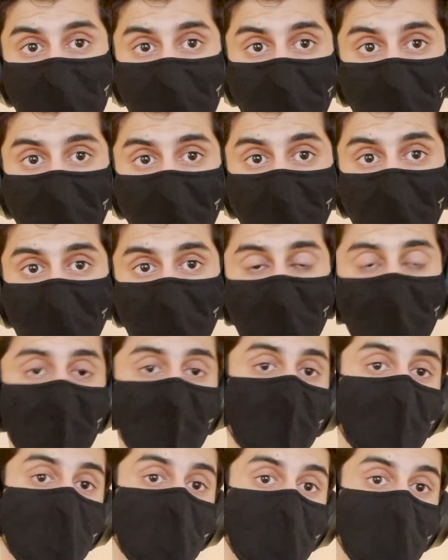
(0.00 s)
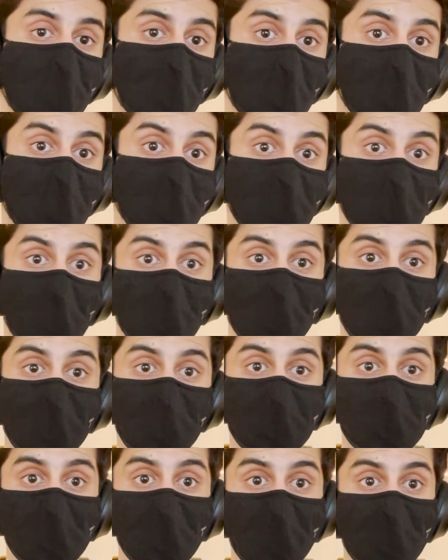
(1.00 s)
toll. You get some
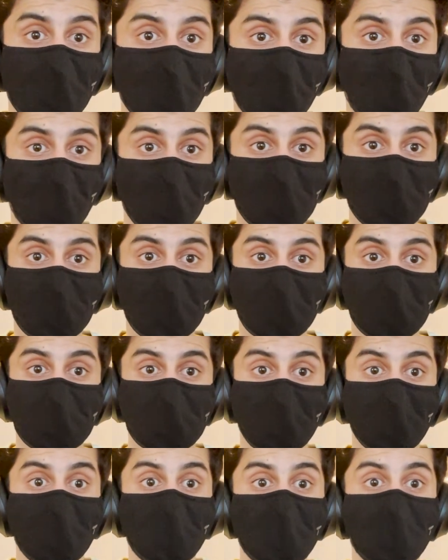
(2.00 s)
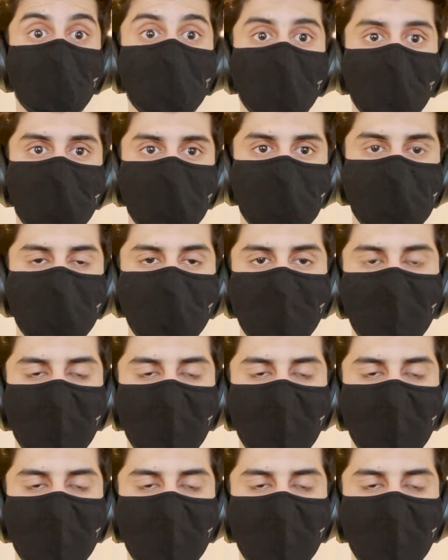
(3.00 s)
areas.